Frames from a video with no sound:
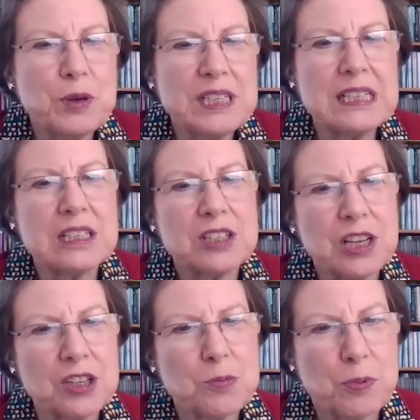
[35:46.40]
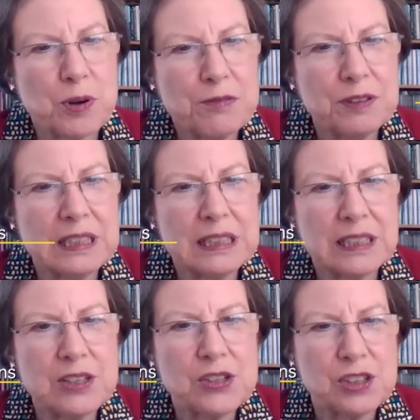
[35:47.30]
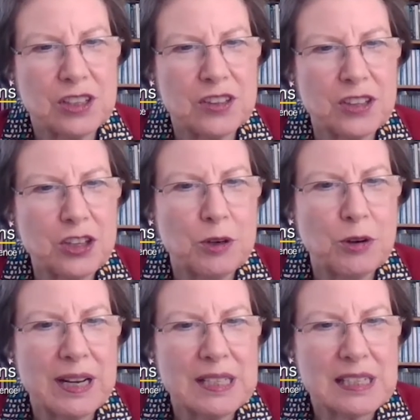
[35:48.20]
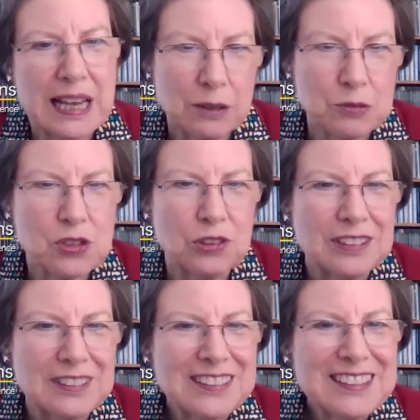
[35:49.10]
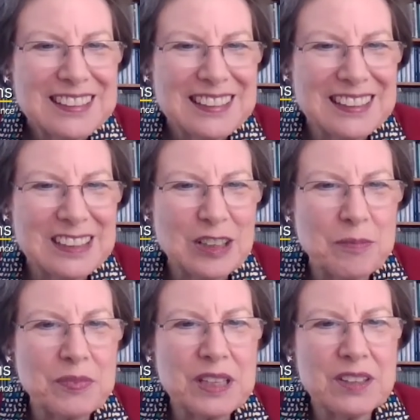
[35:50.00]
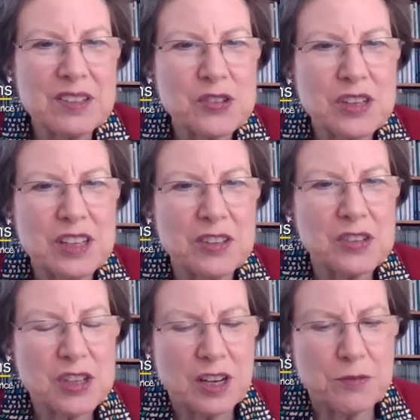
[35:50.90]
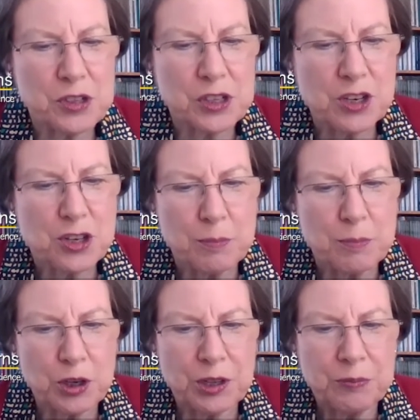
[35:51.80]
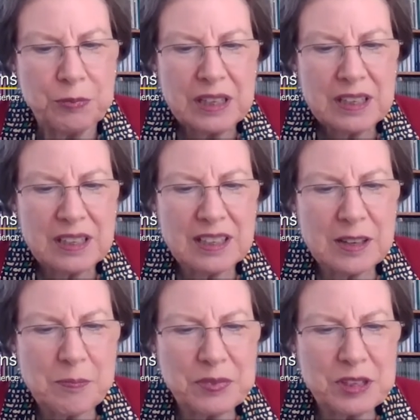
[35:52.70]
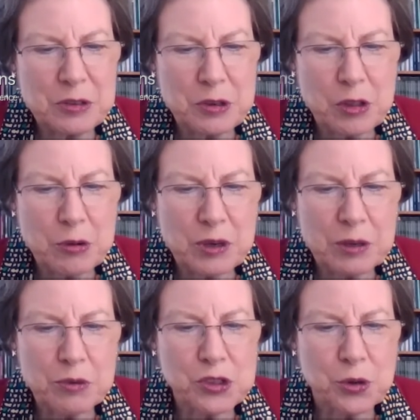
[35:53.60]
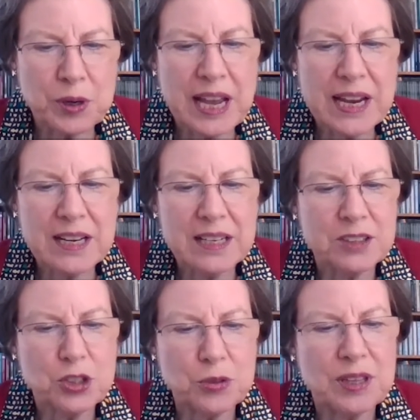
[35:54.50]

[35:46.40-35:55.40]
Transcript: if we didn't touch briefly, at least, on the Human Rights Council in this conversation, Bertie. You know, that when it was created in